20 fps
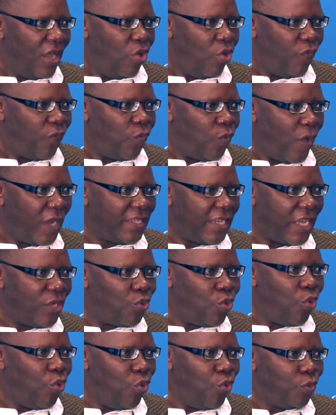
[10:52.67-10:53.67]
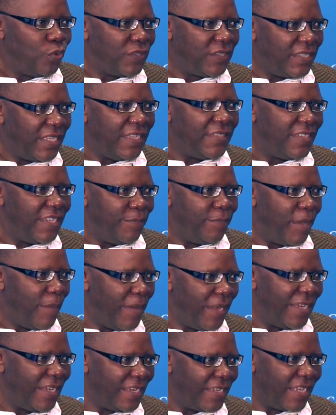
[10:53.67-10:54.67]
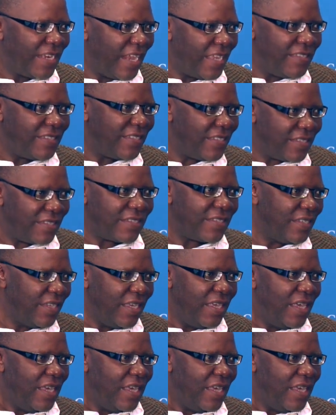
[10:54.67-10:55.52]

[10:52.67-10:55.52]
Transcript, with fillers: of what I call states in permanent crisis.